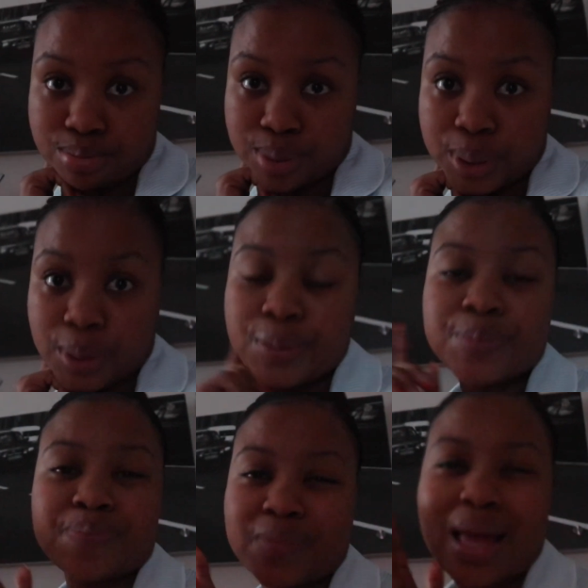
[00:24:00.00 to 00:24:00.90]
So,
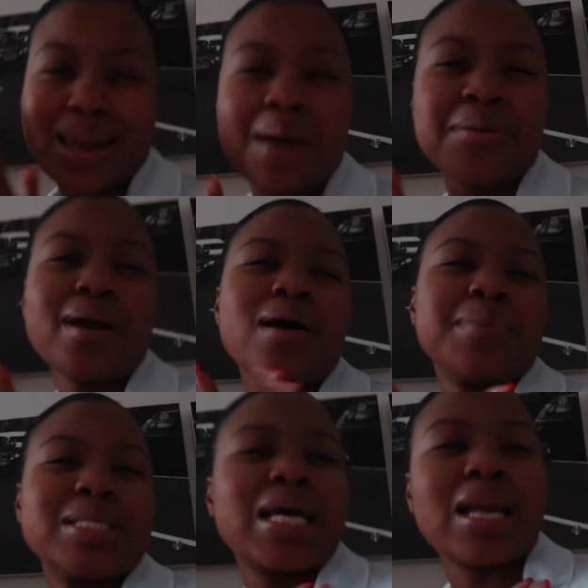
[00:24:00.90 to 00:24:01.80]
I wonder how
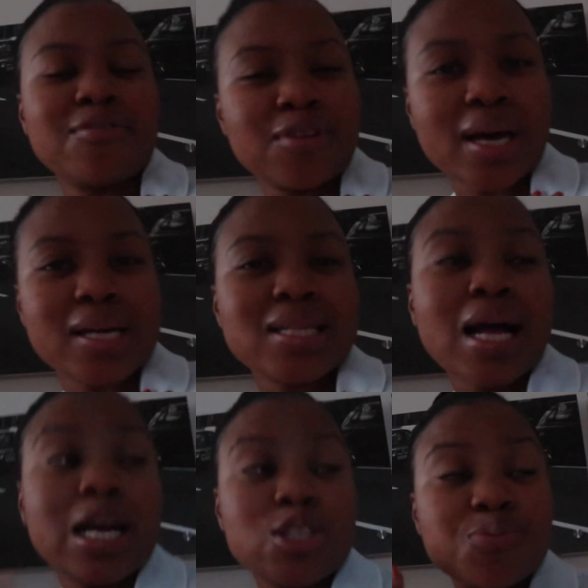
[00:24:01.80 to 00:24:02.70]
much I love you guys.
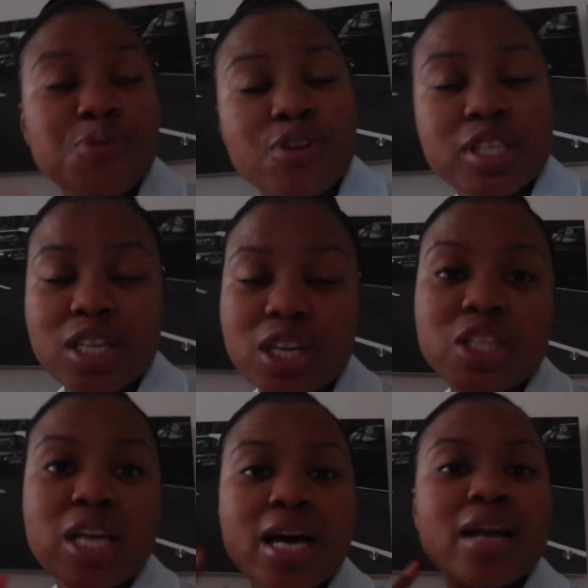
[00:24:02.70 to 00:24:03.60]
Like, I should be resting because
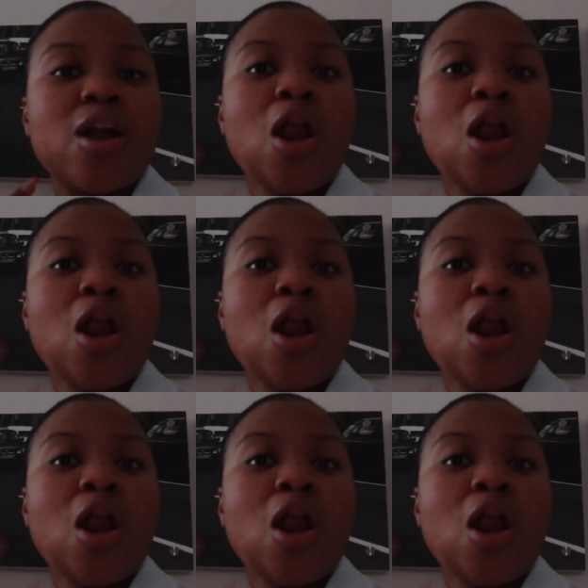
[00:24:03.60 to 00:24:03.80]
I had a